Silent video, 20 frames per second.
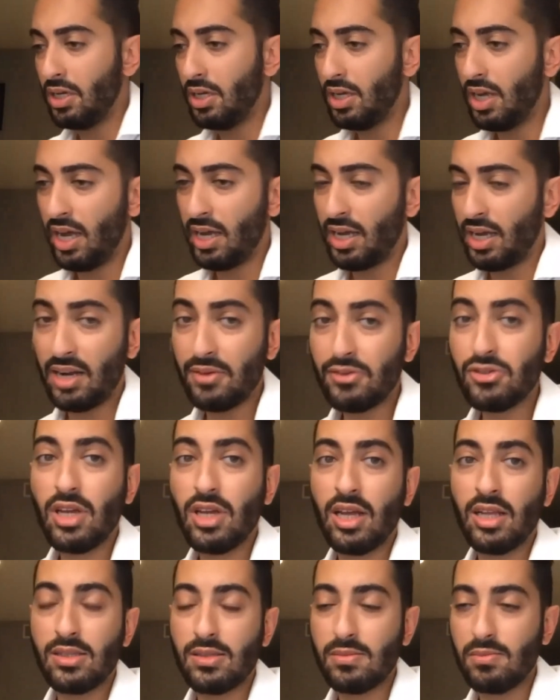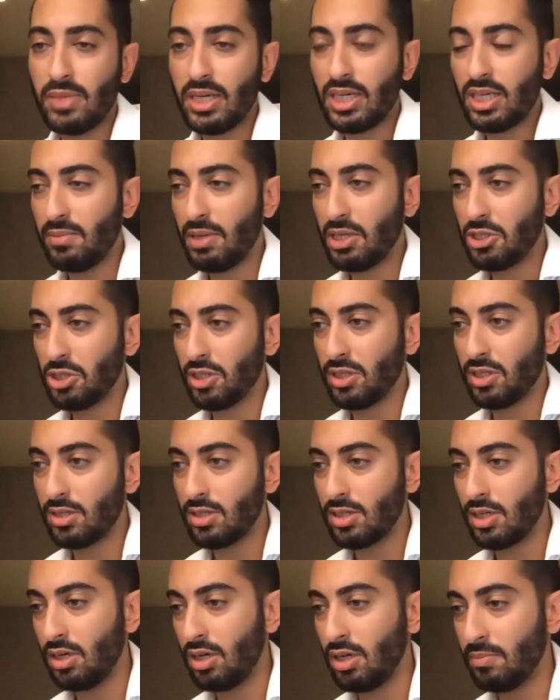I kind of, as Mikey mentioned,
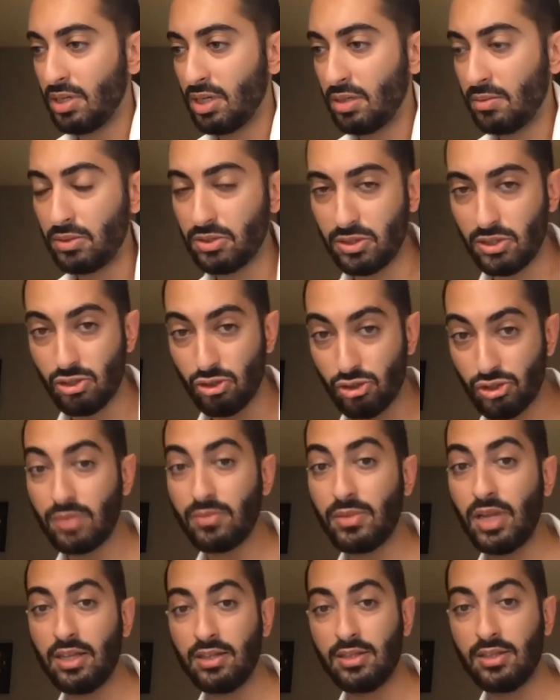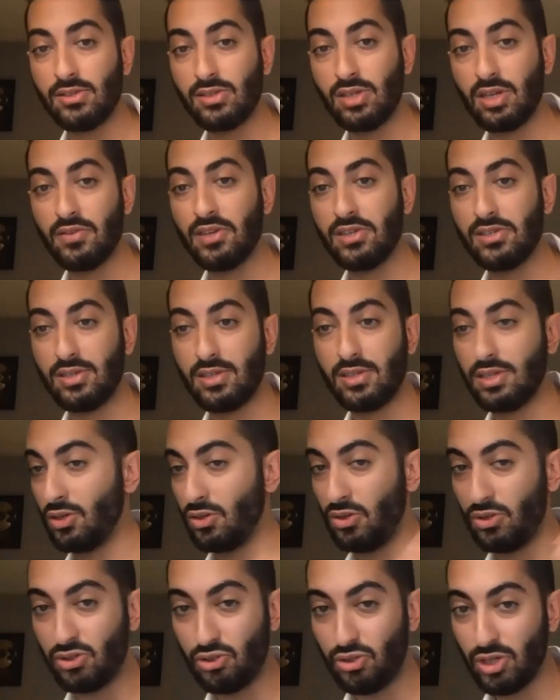I've been able to streamline this service,
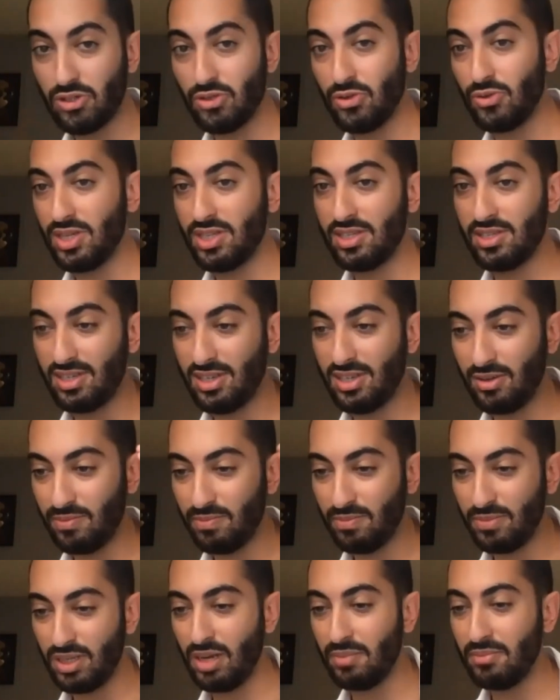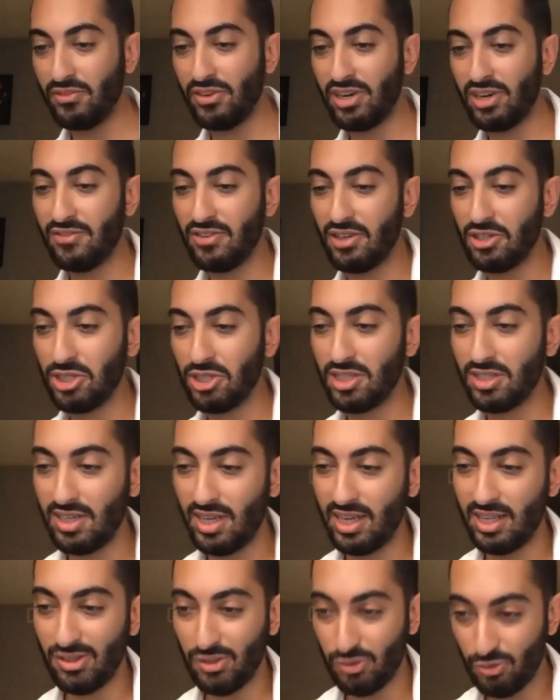go straight to it, become very efficient
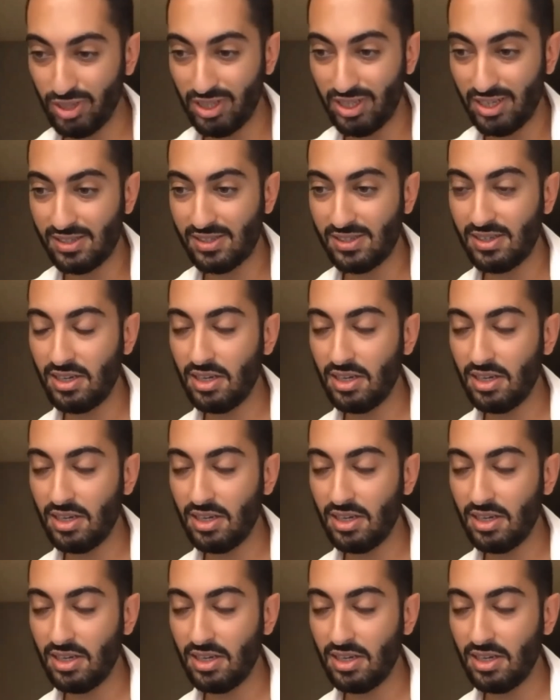at doing this.